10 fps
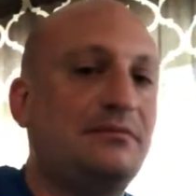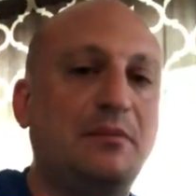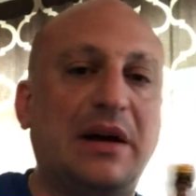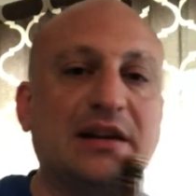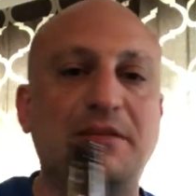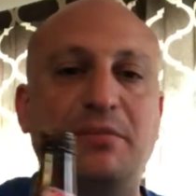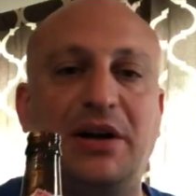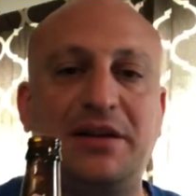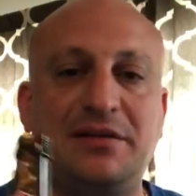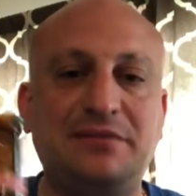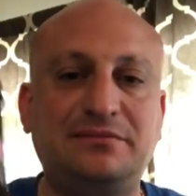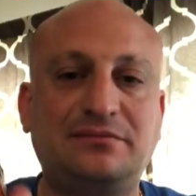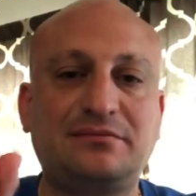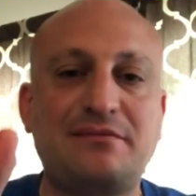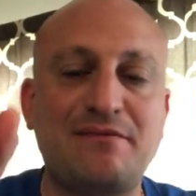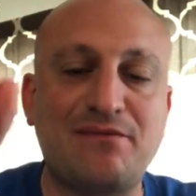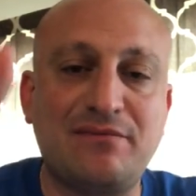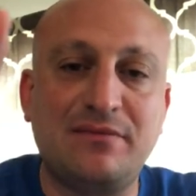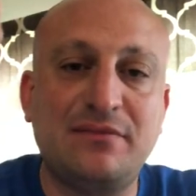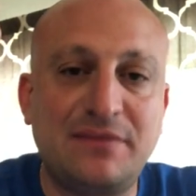bottle of Bud.
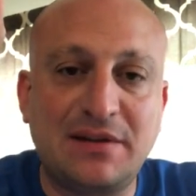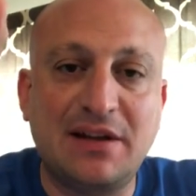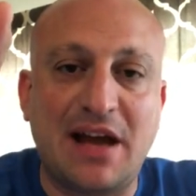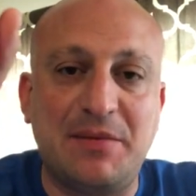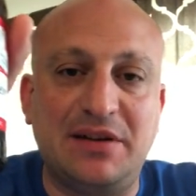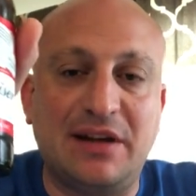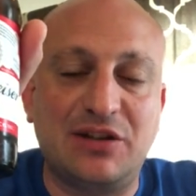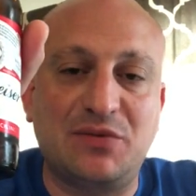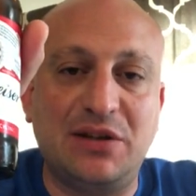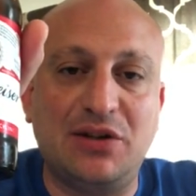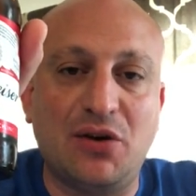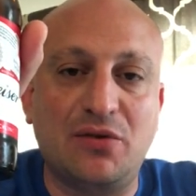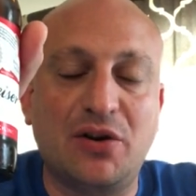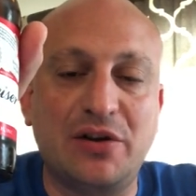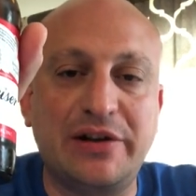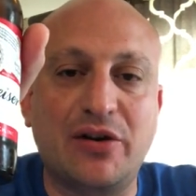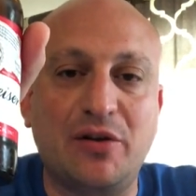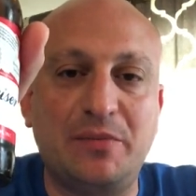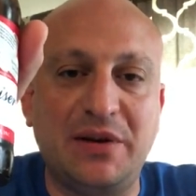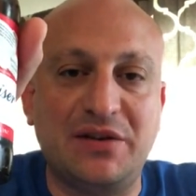I mean, as we know, Girly Girl
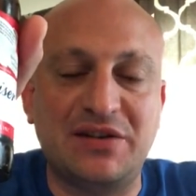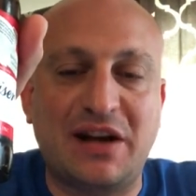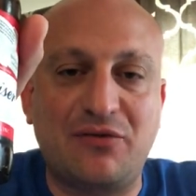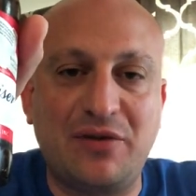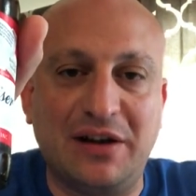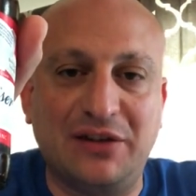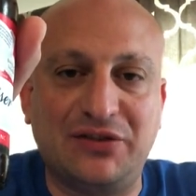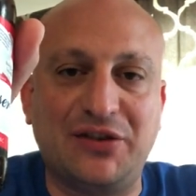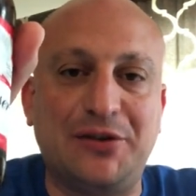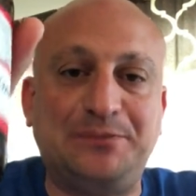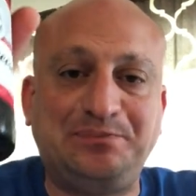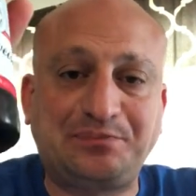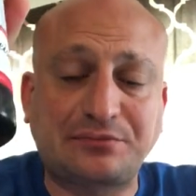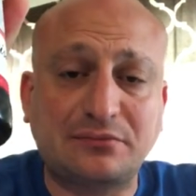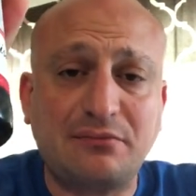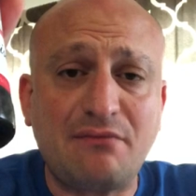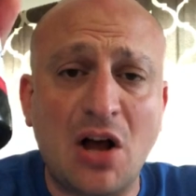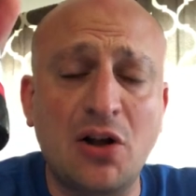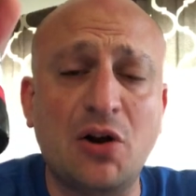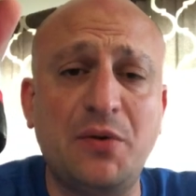beer is not real, so
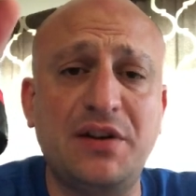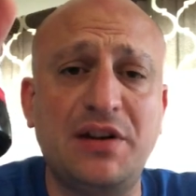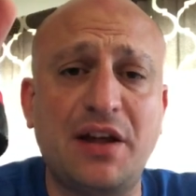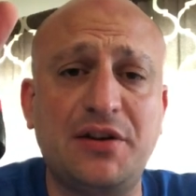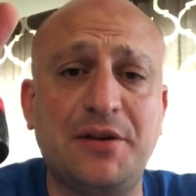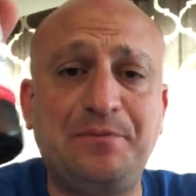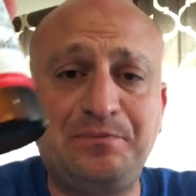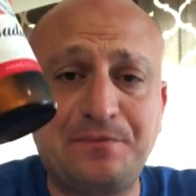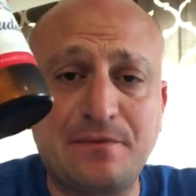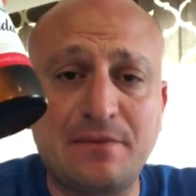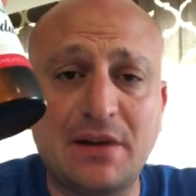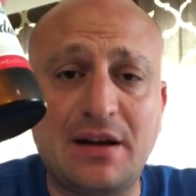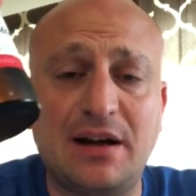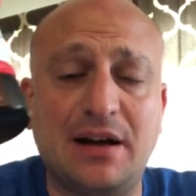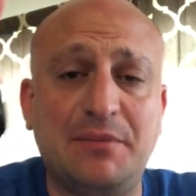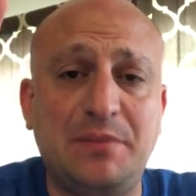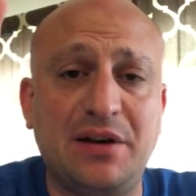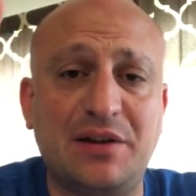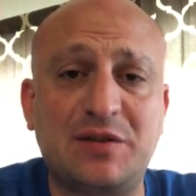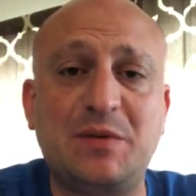I'll go with another
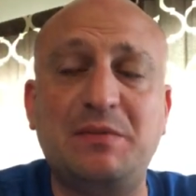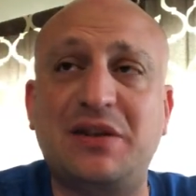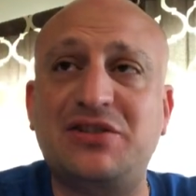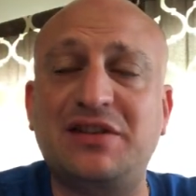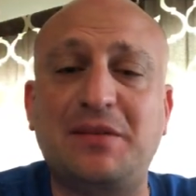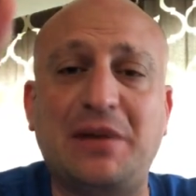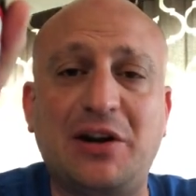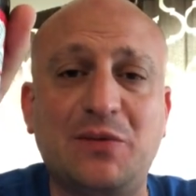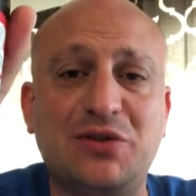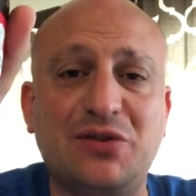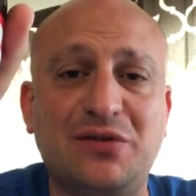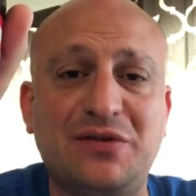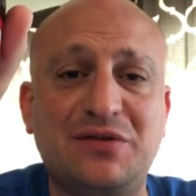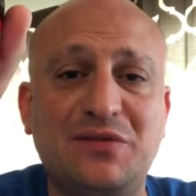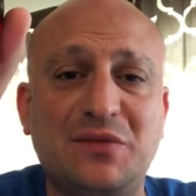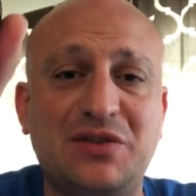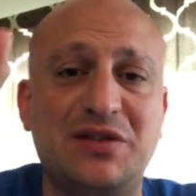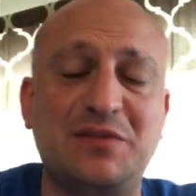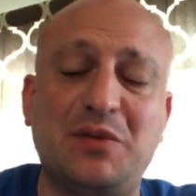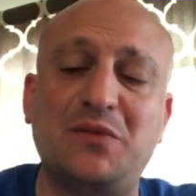beer that's been mentioned on Married with Children, which
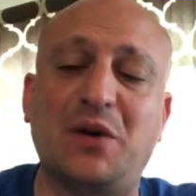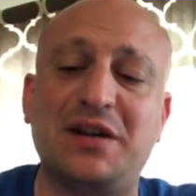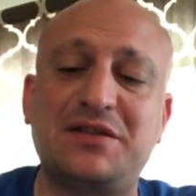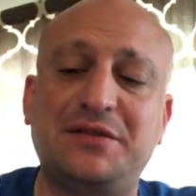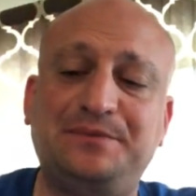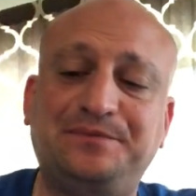is Budweiser.